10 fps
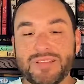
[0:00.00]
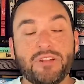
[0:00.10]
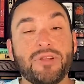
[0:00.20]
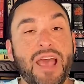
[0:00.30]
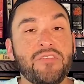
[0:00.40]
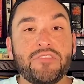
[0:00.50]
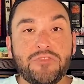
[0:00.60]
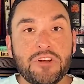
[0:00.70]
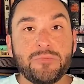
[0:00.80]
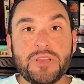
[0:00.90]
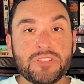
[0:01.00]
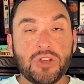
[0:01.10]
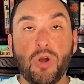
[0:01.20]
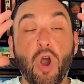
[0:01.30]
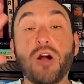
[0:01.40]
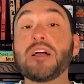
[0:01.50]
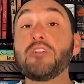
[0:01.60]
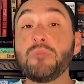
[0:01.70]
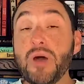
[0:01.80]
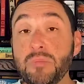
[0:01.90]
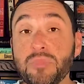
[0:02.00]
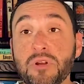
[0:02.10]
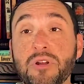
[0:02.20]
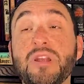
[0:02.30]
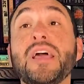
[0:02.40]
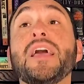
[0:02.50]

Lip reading: I don't have it in front of me. So all I remember,